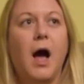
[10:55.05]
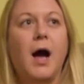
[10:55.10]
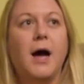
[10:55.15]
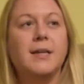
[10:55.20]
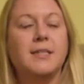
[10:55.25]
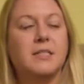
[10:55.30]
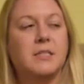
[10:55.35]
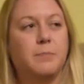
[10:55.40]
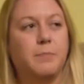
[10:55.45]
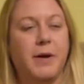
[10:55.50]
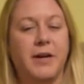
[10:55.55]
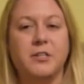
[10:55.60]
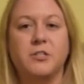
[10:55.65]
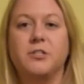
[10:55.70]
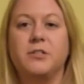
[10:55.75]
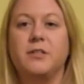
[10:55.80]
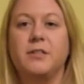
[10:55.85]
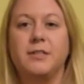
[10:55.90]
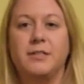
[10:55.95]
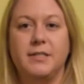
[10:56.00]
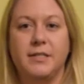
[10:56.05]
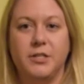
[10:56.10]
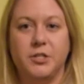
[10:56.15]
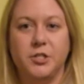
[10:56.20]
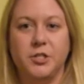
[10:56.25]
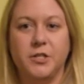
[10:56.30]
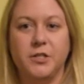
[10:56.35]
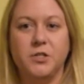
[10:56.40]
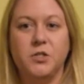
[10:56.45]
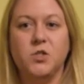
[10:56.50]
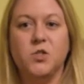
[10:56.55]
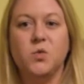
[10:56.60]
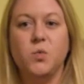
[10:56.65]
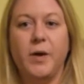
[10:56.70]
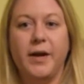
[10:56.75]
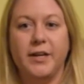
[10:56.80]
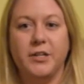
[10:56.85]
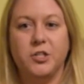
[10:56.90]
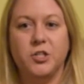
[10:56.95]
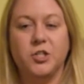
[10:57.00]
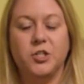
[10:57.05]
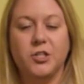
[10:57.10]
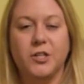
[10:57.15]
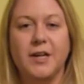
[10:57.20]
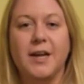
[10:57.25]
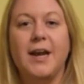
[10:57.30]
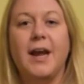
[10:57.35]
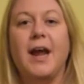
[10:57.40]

a special edition Switch